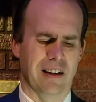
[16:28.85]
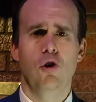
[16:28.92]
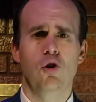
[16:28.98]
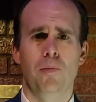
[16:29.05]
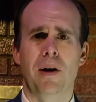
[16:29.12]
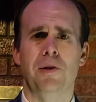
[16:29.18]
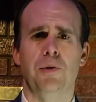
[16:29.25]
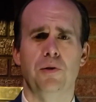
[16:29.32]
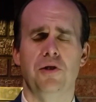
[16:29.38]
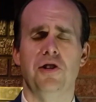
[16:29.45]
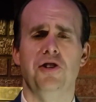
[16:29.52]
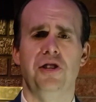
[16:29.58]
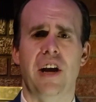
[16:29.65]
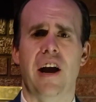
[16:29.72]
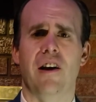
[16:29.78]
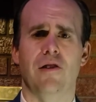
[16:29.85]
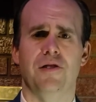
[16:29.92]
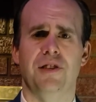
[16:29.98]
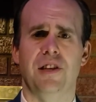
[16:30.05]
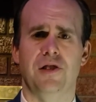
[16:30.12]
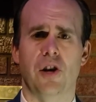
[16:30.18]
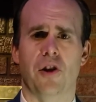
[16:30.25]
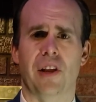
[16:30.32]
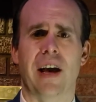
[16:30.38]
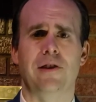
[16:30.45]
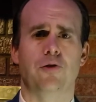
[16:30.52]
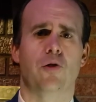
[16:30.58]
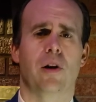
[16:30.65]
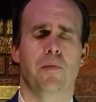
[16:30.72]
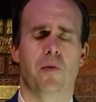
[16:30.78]
who am I supposed to share sea salt
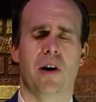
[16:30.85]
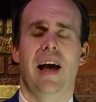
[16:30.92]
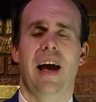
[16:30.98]
ice cream with?